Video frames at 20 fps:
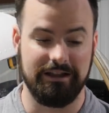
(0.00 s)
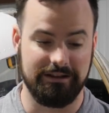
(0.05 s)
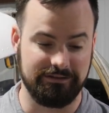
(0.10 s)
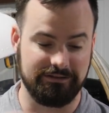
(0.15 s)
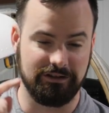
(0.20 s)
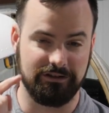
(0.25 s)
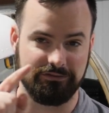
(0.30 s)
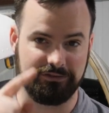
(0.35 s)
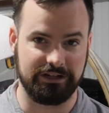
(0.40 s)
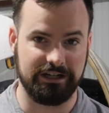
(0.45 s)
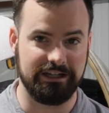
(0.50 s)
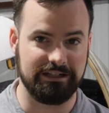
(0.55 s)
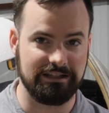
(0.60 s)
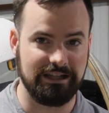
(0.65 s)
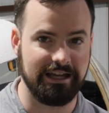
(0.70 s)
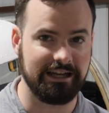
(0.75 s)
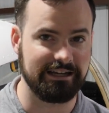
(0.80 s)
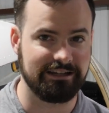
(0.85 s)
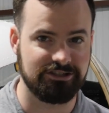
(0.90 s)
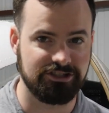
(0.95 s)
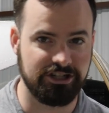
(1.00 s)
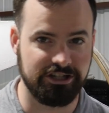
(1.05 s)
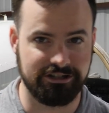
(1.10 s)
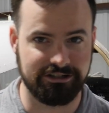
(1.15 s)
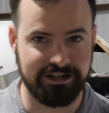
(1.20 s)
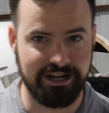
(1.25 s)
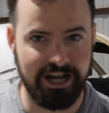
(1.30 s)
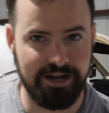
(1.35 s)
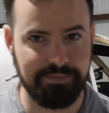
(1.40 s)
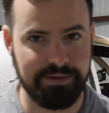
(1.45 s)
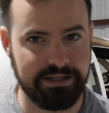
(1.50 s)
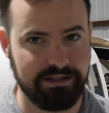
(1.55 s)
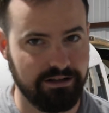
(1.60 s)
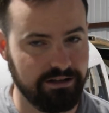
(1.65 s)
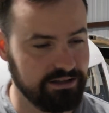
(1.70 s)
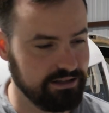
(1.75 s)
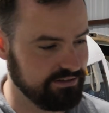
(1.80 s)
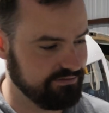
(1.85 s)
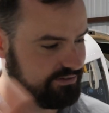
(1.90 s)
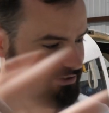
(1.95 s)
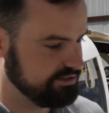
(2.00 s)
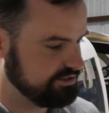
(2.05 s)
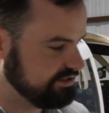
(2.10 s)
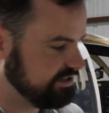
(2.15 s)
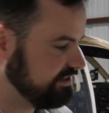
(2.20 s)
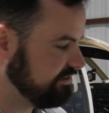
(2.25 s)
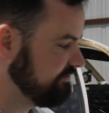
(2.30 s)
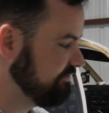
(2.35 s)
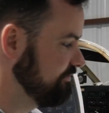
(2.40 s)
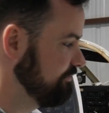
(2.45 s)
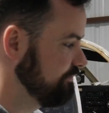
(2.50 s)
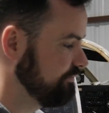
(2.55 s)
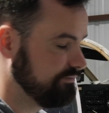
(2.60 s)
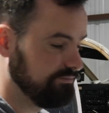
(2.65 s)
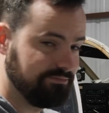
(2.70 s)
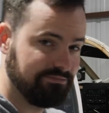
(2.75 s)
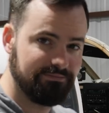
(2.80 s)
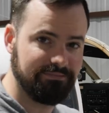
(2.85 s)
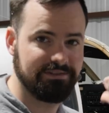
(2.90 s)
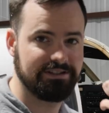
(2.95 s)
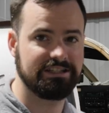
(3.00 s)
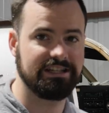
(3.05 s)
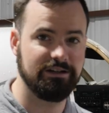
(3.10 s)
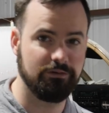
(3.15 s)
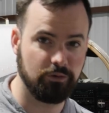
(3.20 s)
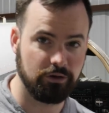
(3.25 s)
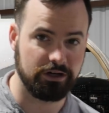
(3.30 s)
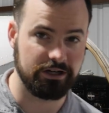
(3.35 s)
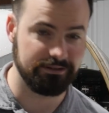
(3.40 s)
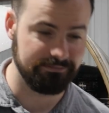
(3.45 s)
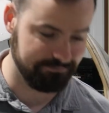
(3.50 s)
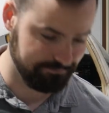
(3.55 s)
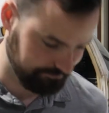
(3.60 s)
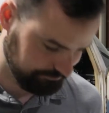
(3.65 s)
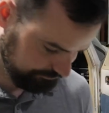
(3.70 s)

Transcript: don't forget, like, share, comment, all that fun stuff. Let's get working.